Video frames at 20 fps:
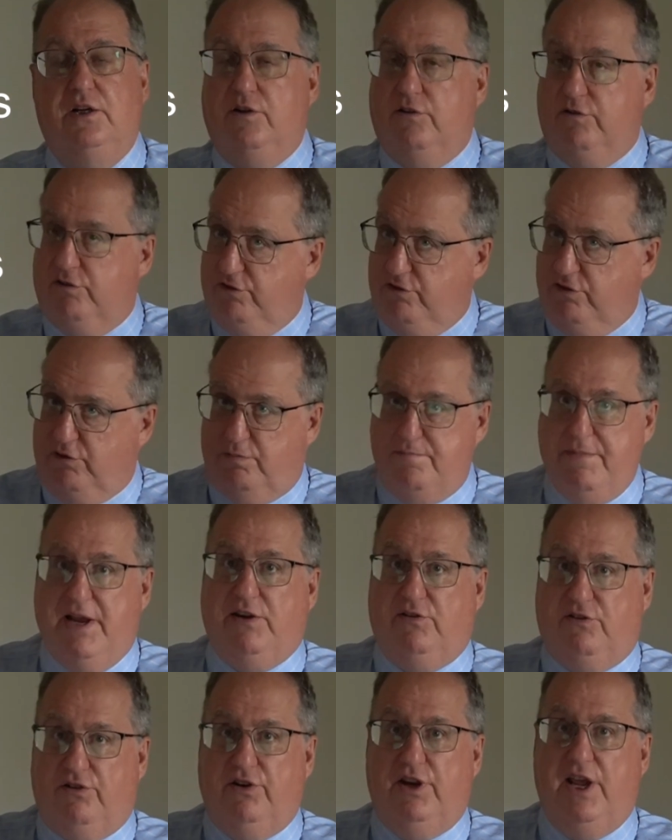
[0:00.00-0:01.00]
So just
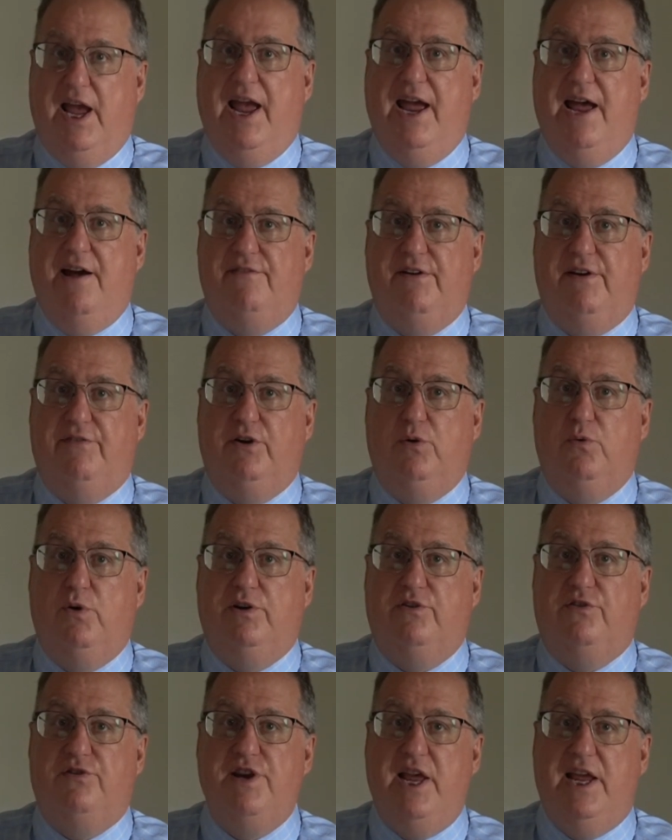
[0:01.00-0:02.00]
make sure you have
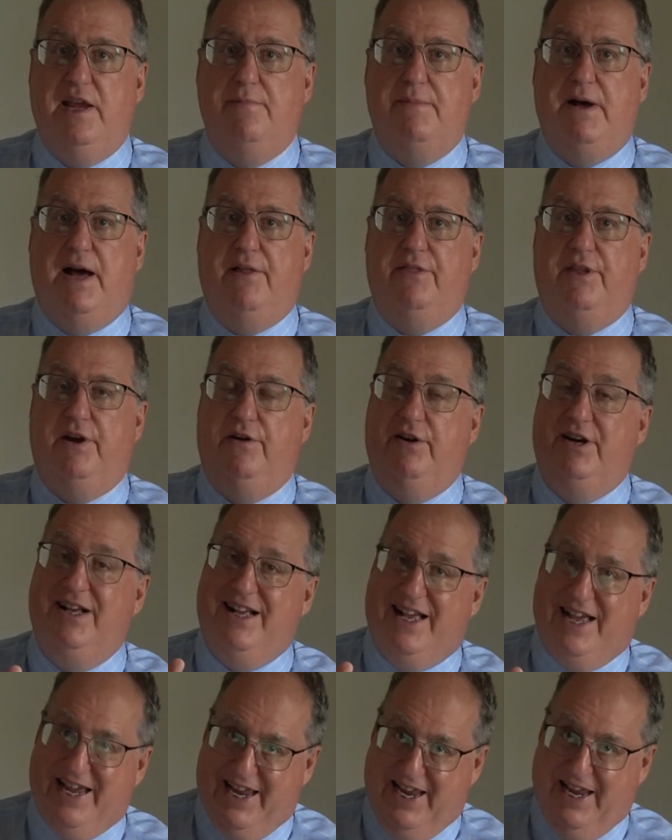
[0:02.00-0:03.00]
everyone's name on there
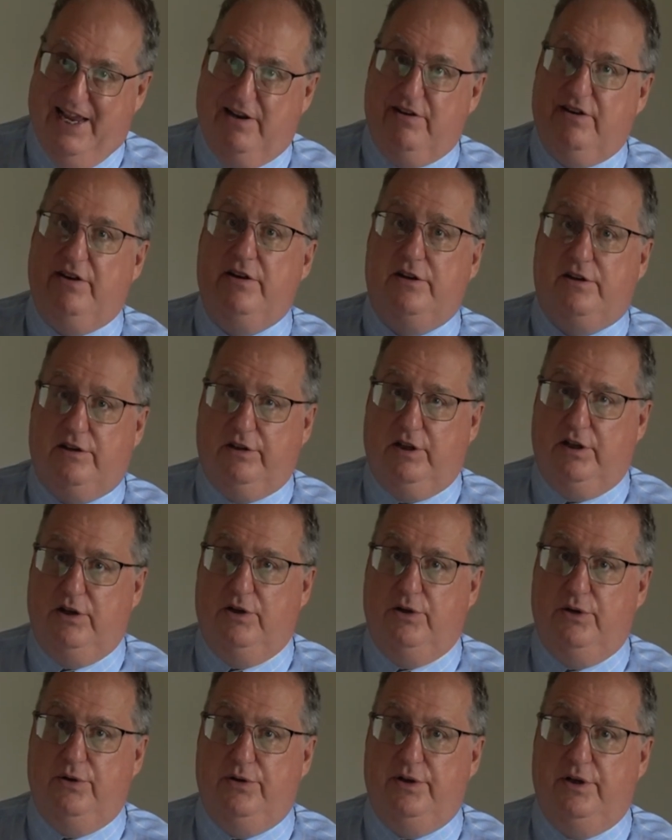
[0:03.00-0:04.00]
and
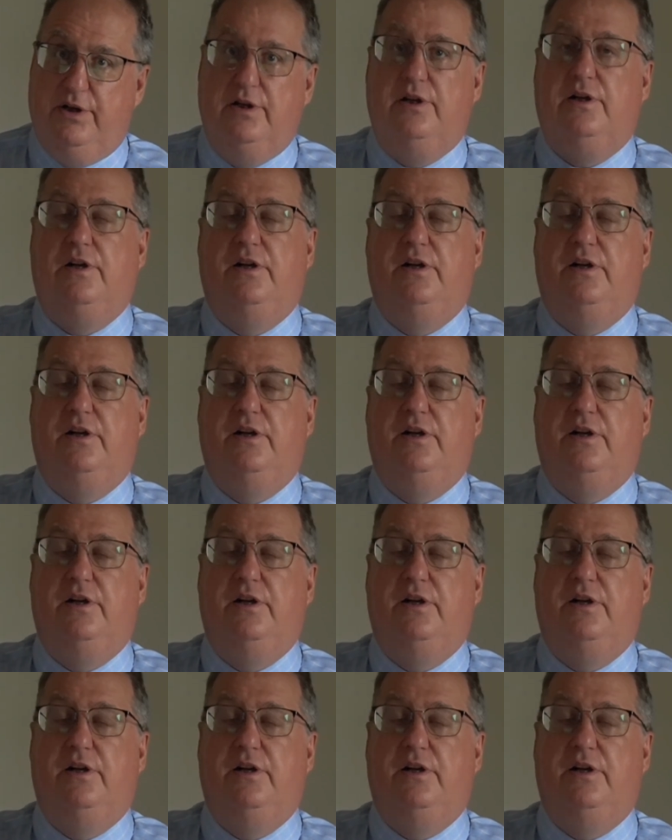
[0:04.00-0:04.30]
include